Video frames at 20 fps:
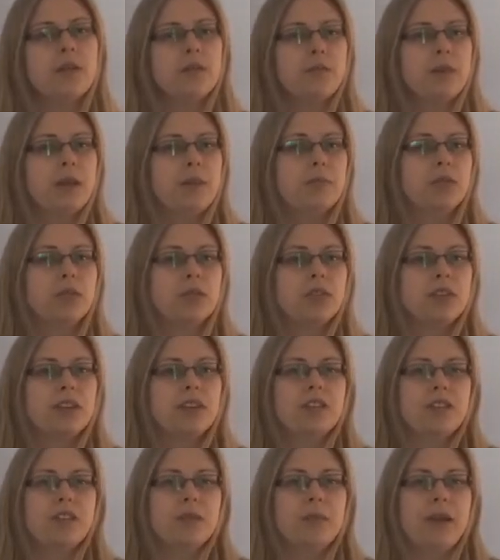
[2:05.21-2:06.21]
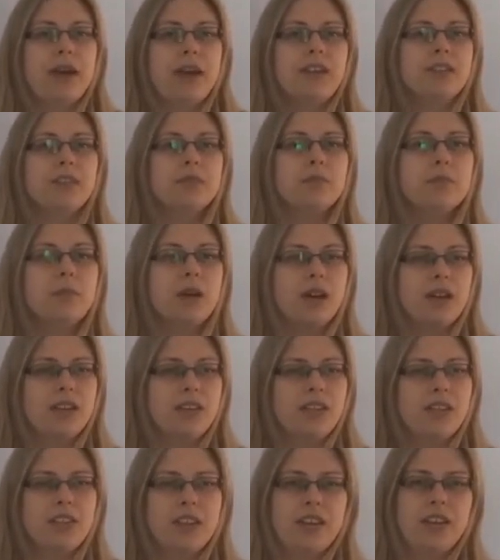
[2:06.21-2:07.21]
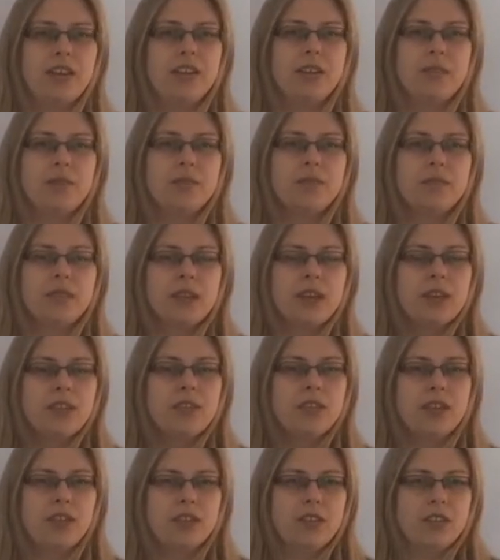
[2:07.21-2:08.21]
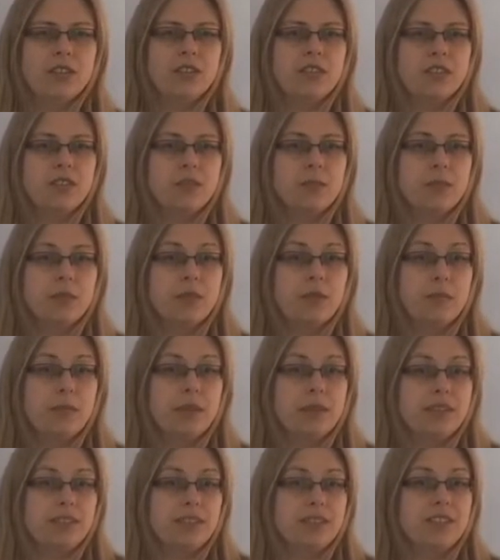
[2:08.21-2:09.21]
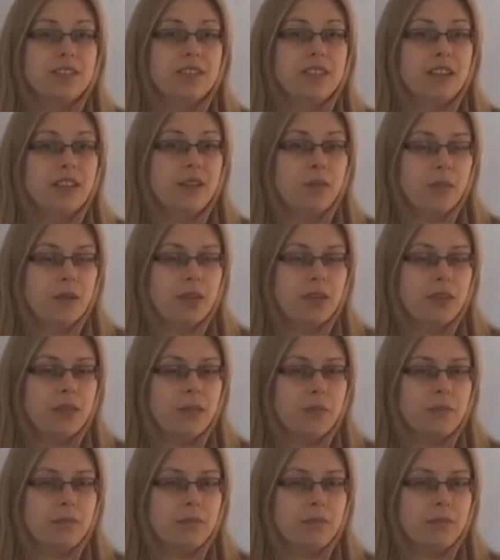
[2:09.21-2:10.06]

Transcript: people looking at your page might think that you're not such a good business to deal with.